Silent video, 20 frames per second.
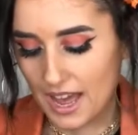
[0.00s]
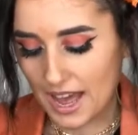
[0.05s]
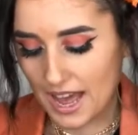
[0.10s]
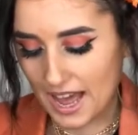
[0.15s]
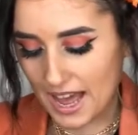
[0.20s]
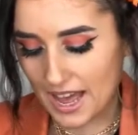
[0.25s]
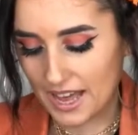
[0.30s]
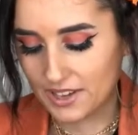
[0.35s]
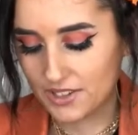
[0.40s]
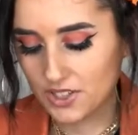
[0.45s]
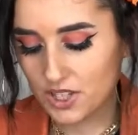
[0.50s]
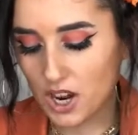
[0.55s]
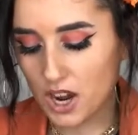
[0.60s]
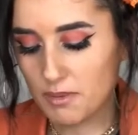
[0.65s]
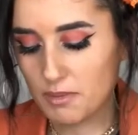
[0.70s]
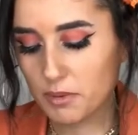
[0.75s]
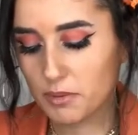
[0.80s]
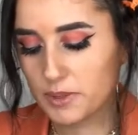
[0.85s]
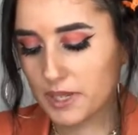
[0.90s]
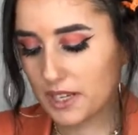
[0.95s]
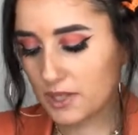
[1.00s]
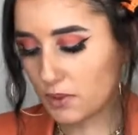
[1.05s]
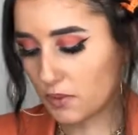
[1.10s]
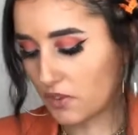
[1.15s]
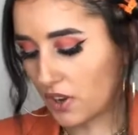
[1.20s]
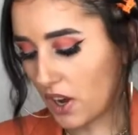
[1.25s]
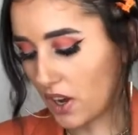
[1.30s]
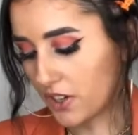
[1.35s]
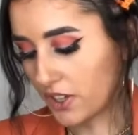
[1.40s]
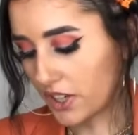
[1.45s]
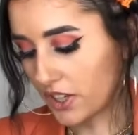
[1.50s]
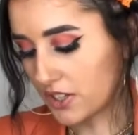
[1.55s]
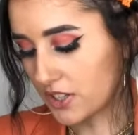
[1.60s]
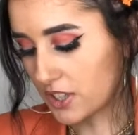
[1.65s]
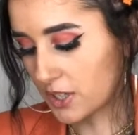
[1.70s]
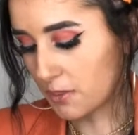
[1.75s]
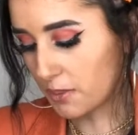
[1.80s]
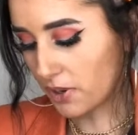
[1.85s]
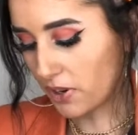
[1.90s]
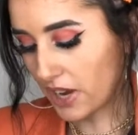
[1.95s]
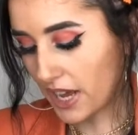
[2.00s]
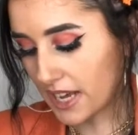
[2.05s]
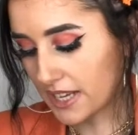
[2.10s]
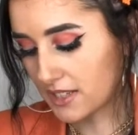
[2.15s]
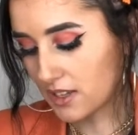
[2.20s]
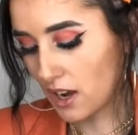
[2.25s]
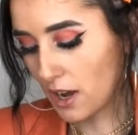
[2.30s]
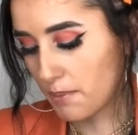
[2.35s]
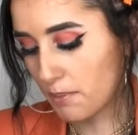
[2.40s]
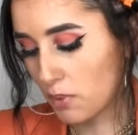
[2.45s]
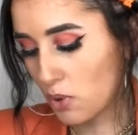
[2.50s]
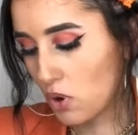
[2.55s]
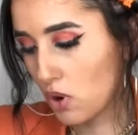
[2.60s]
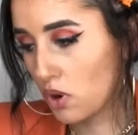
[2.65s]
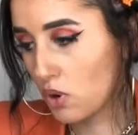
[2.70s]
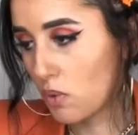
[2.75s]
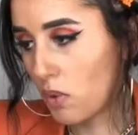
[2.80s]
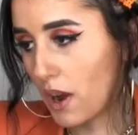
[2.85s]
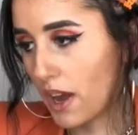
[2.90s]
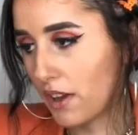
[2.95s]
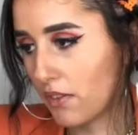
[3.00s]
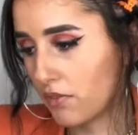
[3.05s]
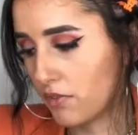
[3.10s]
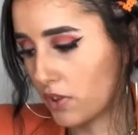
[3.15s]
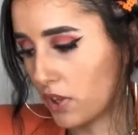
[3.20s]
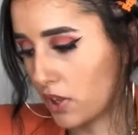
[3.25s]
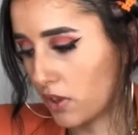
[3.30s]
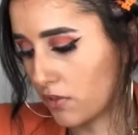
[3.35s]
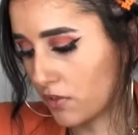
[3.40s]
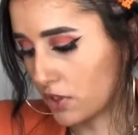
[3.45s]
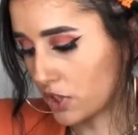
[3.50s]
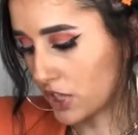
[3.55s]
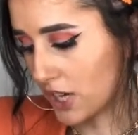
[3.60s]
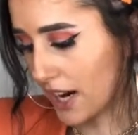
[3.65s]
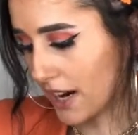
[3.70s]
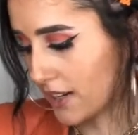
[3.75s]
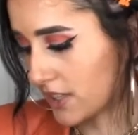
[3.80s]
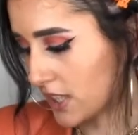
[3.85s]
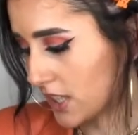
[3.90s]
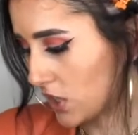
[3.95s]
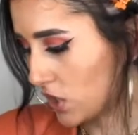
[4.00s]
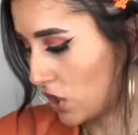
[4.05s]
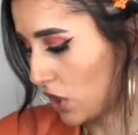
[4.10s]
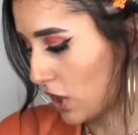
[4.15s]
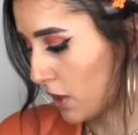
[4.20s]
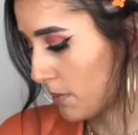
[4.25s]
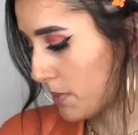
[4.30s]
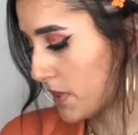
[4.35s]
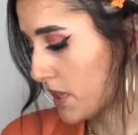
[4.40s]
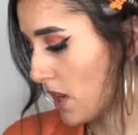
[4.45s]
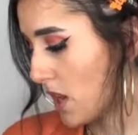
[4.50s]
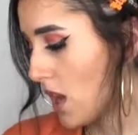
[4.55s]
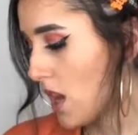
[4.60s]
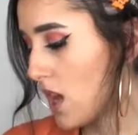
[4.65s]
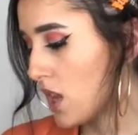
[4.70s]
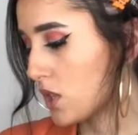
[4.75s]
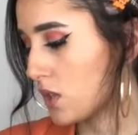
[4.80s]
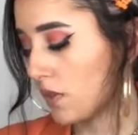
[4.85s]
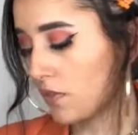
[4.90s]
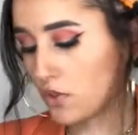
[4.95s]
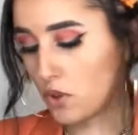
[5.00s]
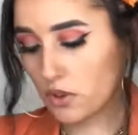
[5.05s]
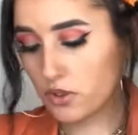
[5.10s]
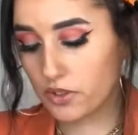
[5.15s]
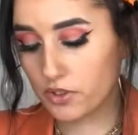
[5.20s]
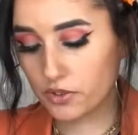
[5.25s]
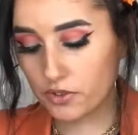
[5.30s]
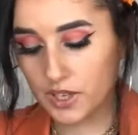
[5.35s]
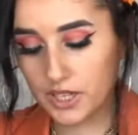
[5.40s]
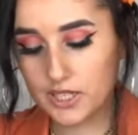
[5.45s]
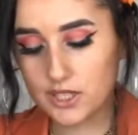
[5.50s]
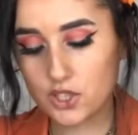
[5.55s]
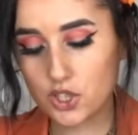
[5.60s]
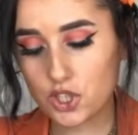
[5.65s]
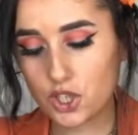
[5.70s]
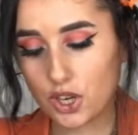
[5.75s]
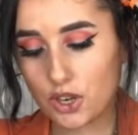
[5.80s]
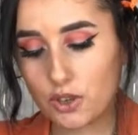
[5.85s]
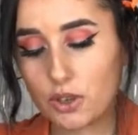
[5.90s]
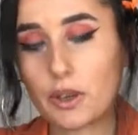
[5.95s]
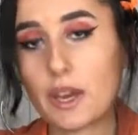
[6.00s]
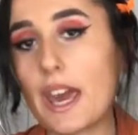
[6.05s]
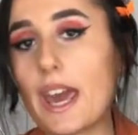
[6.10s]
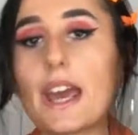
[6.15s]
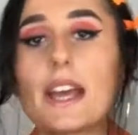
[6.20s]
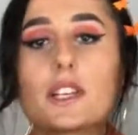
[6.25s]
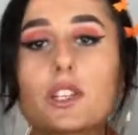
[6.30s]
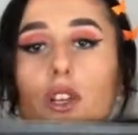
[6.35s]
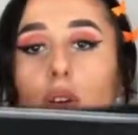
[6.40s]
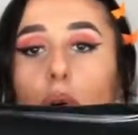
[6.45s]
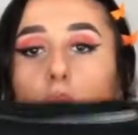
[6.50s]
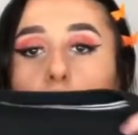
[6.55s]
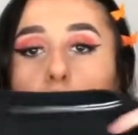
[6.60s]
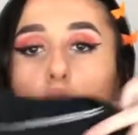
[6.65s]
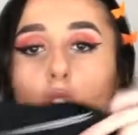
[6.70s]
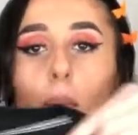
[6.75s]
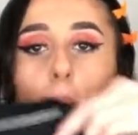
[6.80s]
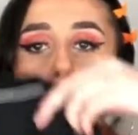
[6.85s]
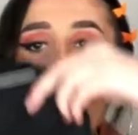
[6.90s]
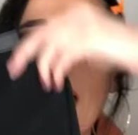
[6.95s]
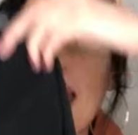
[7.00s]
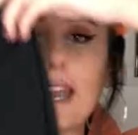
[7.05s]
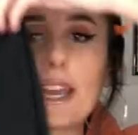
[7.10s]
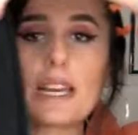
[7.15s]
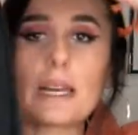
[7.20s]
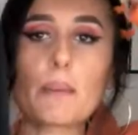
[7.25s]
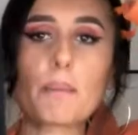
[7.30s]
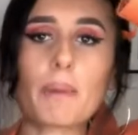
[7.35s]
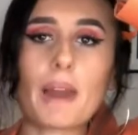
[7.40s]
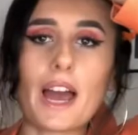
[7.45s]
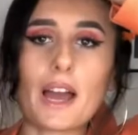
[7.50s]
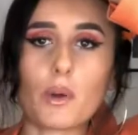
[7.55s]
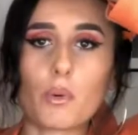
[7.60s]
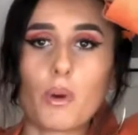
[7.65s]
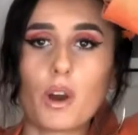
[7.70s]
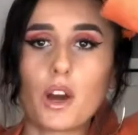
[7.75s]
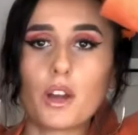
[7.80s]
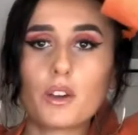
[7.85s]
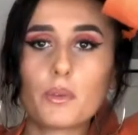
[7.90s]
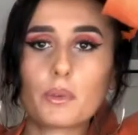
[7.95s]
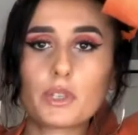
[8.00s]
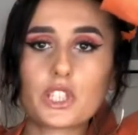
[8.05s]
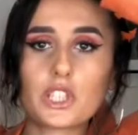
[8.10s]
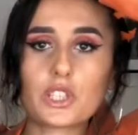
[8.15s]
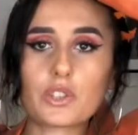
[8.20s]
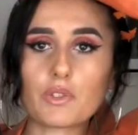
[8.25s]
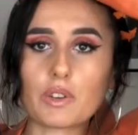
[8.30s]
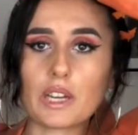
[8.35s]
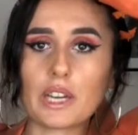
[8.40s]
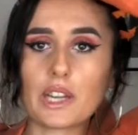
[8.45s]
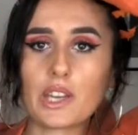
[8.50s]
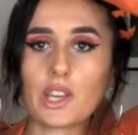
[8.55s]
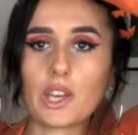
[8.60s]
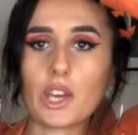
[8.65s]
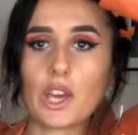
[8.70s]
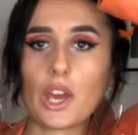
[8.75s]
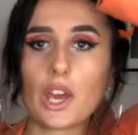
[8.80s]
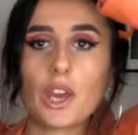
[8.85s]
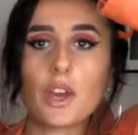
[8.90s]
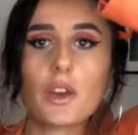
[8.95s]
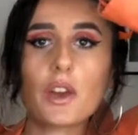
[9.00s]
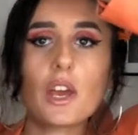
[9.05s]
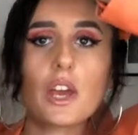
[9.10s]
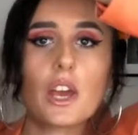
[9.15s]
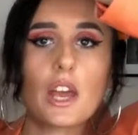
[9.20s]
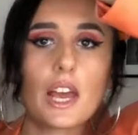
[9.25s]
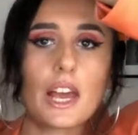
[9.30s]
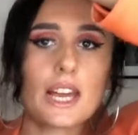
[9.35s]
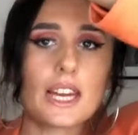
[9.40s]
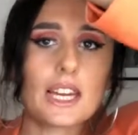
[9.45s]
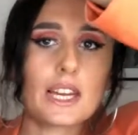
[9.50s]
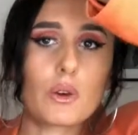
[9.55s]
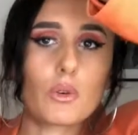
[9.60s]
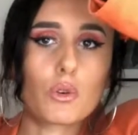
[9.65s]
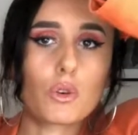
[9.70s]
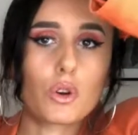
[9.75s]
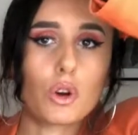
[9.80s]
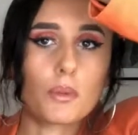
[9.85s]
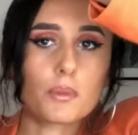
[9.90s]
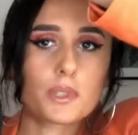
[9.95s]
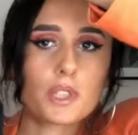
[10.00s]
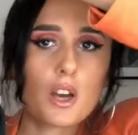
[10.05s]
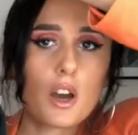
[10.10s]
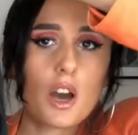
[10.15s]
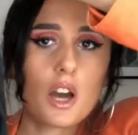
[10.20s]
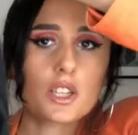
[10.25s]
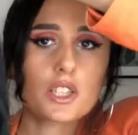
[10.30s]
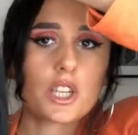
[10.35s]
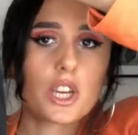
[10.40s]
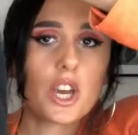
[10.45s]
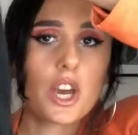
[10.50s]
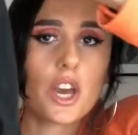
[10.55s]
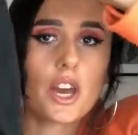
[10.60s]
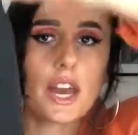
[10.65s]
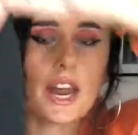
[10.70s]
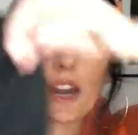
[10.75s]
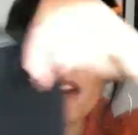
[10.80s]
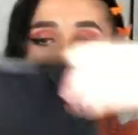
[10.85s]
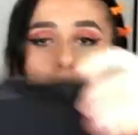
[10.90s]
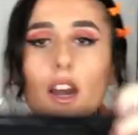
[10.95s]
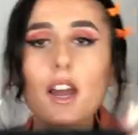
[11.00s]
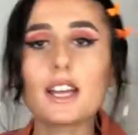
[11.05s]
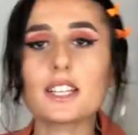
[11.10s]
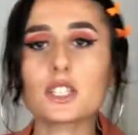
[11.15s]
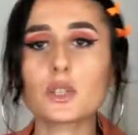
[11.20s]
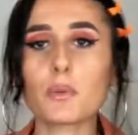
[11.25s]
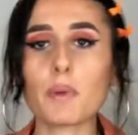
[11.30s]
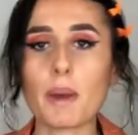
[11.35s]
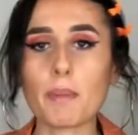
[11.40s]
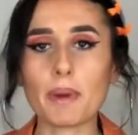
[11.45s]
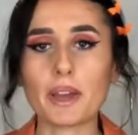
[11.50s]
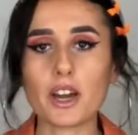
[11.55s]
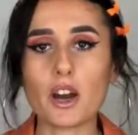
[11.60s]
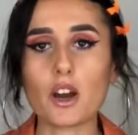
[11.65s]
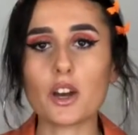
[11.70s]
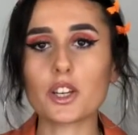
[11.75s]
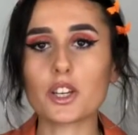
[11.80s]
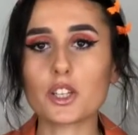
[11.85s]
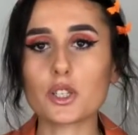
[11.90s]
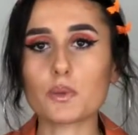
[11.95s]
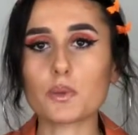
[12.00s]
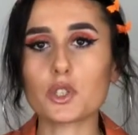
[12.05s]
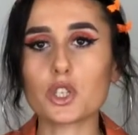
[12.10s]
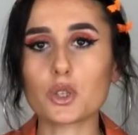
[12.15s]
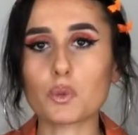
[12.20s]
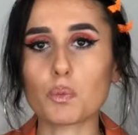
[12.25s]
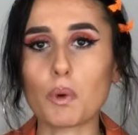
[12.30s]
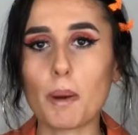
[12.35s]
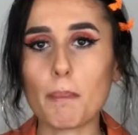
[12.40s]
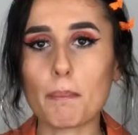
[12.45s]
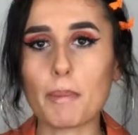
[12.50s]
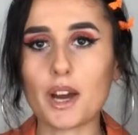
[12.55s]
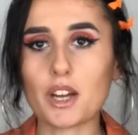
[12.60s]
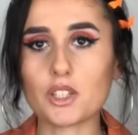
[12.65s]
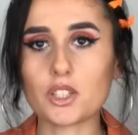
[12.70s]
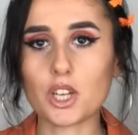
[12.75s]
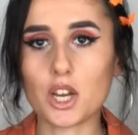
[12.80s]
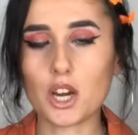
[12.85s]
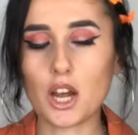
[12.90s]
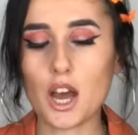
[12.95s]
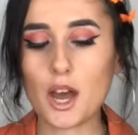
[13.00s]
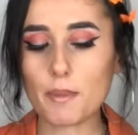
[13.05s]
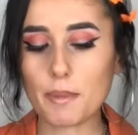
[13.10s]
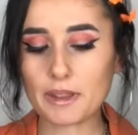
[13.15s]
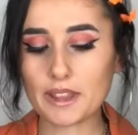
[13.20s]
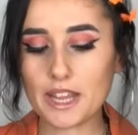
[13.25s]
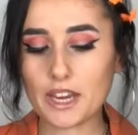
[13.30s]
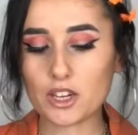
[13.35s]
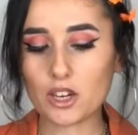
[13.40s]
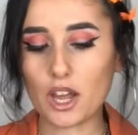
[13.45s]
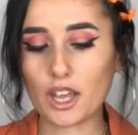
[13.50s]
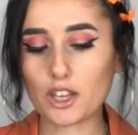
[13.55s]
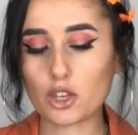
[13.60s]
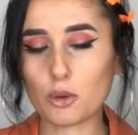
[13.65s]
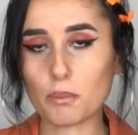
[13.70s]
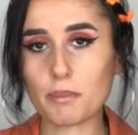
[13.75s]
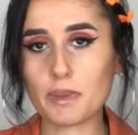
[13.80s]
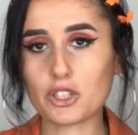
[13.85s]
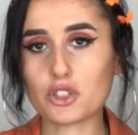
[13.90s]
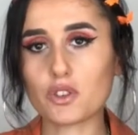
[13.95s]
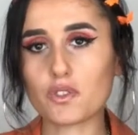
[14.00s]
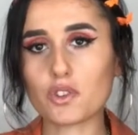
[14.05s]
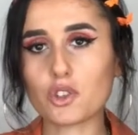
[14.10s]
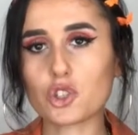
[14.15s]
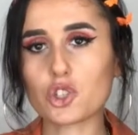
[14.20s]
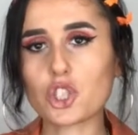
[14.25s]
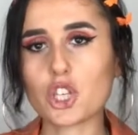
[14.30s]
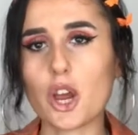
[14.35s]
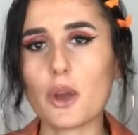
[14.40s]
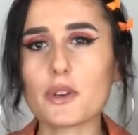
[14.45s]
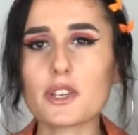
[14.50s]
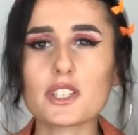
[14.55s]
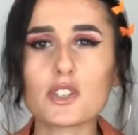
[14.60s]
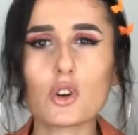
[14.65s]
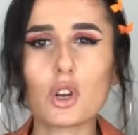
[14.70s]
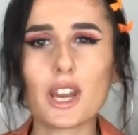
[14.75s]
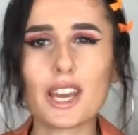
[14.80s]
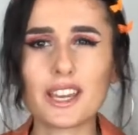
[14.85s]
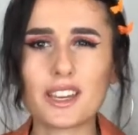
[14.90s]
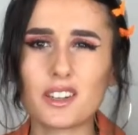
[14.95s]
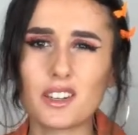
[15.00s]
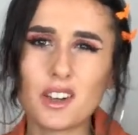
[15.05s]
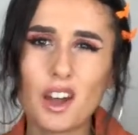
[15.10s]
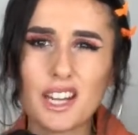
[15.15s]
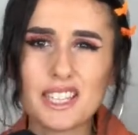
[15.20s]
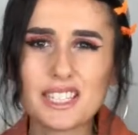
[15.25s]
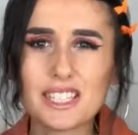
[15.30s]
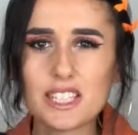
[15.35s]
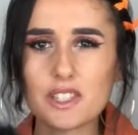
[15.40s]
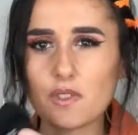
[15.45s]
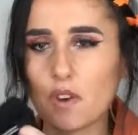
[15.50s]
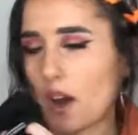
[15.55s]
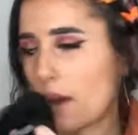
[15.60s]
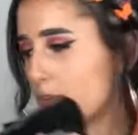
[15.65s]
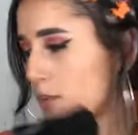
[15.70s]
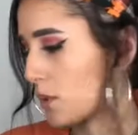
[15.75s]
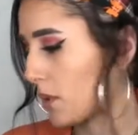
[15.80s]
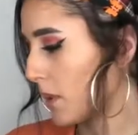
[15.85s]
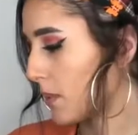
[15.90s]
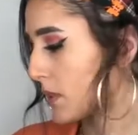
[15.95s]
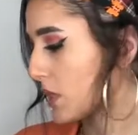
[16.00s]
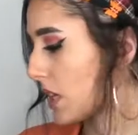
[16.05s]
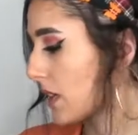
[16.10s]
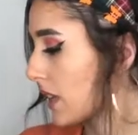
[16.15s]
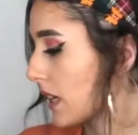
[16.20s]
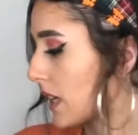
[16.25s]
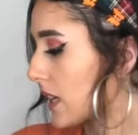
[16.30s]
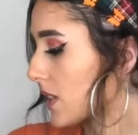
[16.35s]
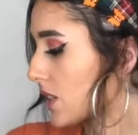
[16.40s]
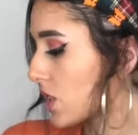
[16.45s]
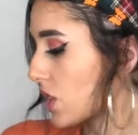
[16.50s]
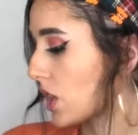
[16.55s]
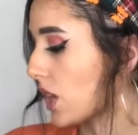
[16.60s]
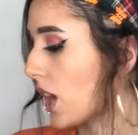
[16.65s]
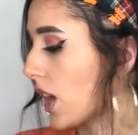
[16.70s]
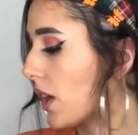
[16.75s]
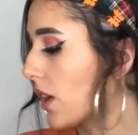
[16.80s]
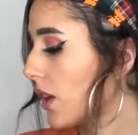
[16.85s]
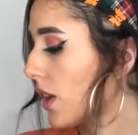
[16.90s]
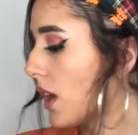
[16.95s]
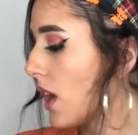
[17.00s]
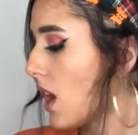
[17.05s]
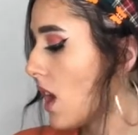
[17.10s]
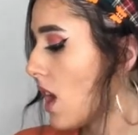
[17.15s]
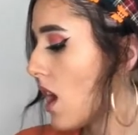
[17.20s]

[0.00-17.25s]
And I'm obsessed with cardigans, to be honest. I bought quite a few from charity shops. So I've got three to show you here. So I've got a plain black one, which is really cute. A little cropped cardigan. And I like to wear my cardigans with just one button done up and then like your midriff on show. It's got like a 90s vibe to it, which I think is cute.